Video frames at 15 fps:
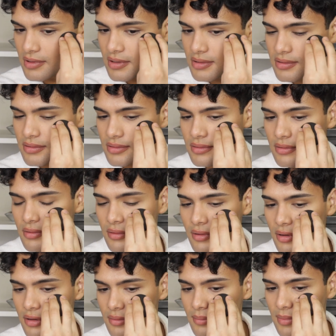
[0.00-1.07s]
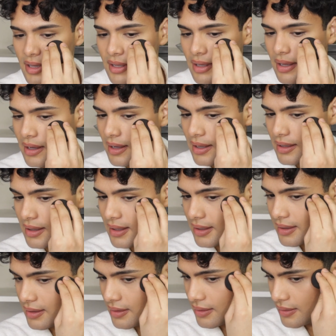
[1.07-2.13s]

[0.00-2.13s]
this on my highlight.